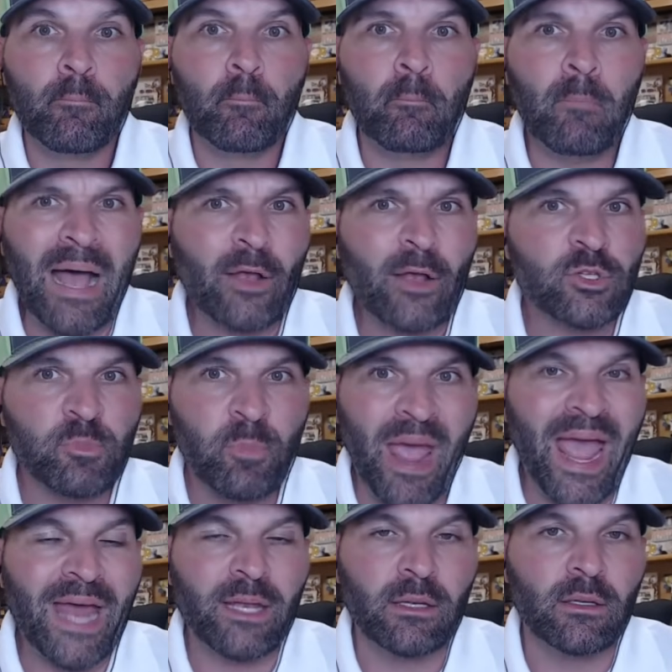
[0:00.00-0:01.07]
Miles
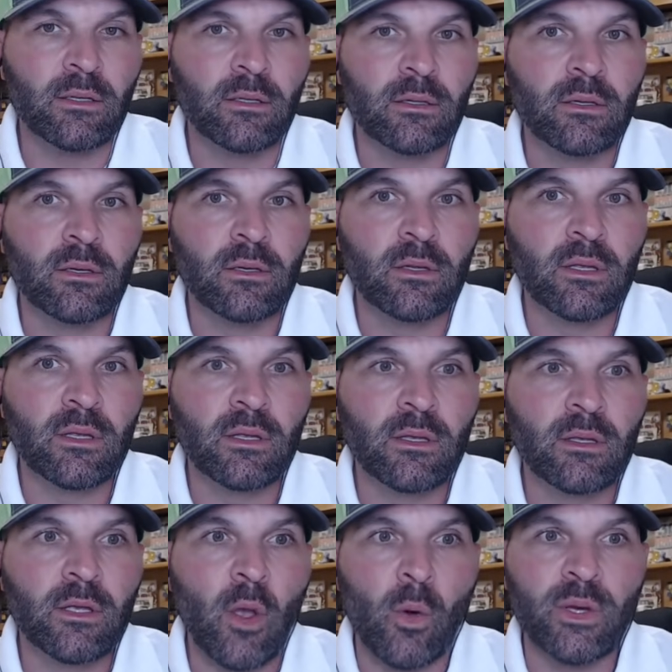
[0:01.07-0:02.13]
Patton
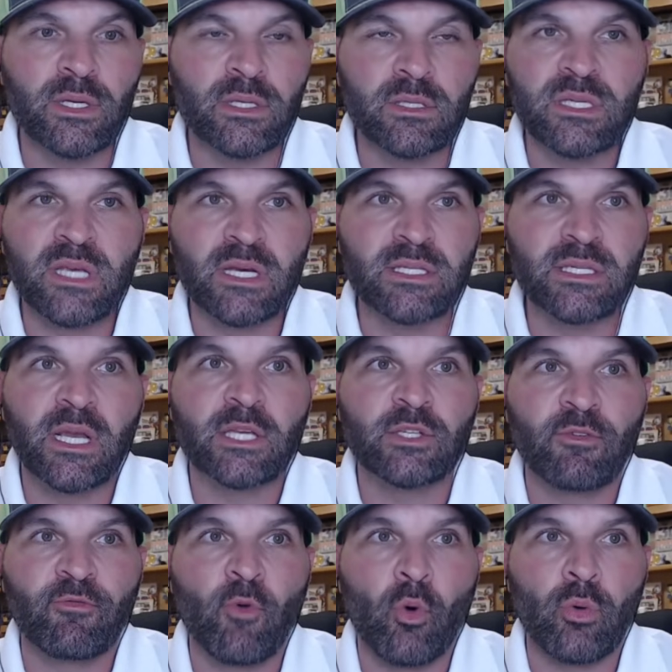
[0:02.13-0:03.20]
going 6 innings
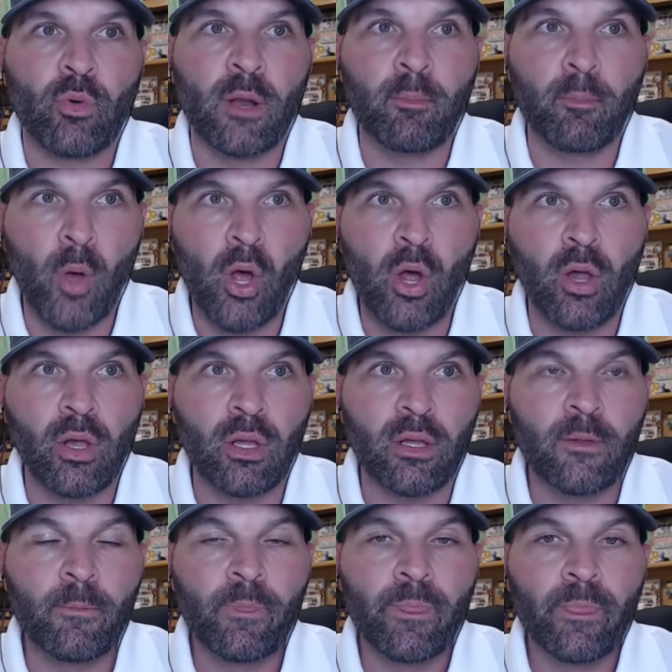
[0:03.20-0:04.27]
of 4-run
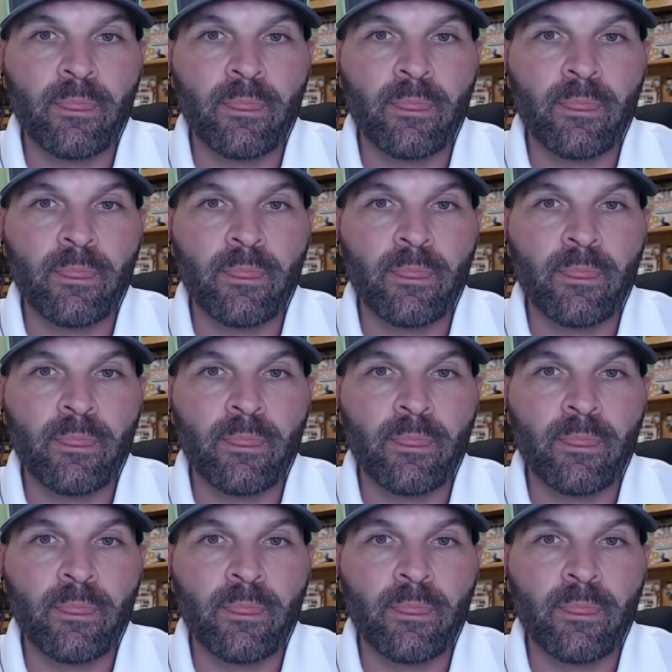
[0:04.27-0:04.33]
ball